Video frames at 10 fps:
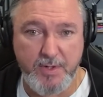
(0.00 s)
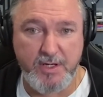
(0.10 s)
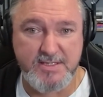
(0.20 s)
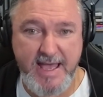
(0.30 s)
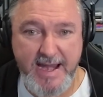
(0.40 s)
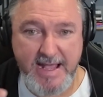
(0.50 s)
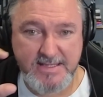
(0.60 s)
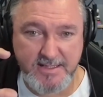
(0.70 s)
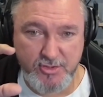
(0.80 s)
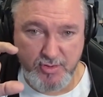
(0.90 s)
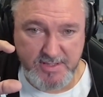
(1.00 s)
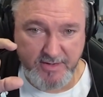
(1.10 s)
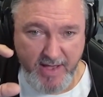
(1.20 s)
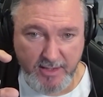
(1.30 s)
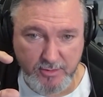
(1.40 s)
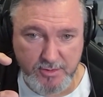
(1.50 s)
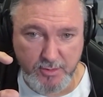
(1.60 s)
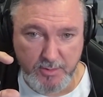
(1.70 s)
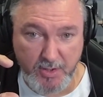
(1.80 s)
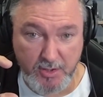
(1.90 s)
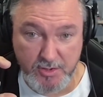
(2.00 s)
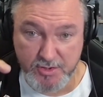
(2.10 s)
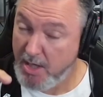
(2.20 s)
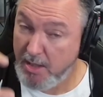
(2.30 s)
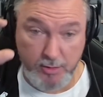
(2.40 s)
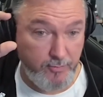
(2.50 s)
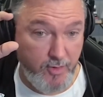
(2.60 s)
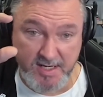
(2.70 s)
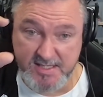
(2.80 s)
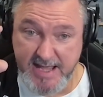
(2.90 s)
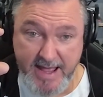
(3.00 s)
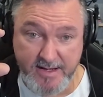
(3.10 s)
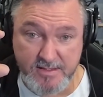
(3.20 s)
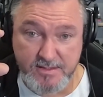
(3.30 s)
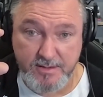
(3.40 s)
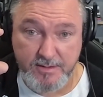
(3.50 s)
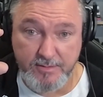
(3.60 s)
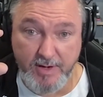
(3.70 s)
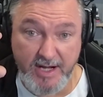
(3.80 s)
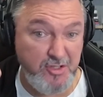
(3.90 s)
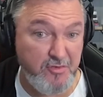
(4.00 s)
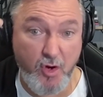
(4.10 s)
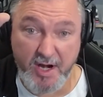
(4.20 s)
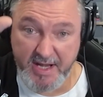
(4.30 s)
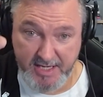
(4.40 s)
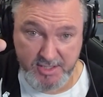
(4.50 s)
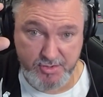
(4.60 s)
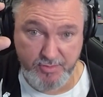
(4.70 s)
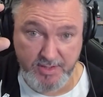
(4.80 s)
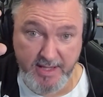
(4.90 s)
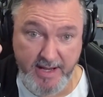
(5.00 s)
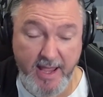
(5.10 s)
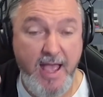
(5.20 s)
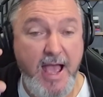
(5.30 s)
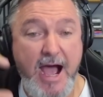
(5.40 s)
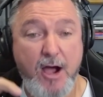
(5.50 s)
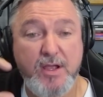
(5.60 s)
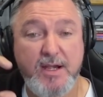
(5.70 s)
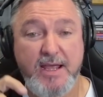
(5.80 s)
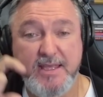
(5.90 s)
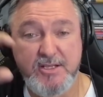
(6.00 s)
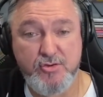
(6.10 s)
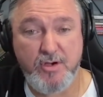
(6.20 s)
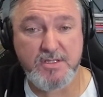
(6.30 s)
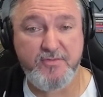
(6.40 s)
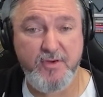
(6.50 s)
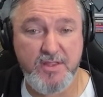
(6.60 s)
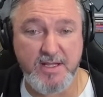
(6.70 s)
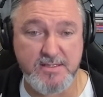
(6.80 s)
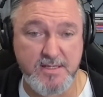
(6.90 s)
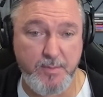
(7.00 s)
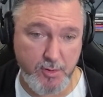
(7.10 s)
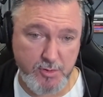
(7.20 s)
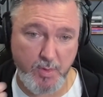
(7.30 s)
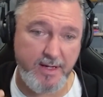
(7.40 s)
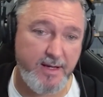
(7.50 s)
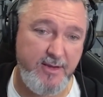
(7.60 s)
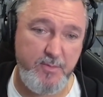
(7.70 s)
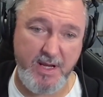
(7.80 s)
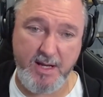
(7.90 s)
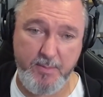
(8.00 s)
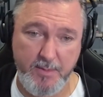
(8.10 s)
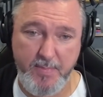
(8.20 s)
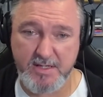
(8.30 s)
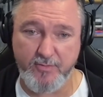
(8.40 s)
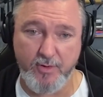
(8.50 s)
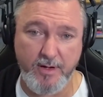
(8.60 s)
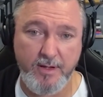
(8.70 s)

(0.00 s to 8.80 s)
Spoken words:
Because that has an intrinsic value to it, because you've got a status, right? You've got history there. How can I then transfer that to someone who's willing to give me a couple of bucks for it?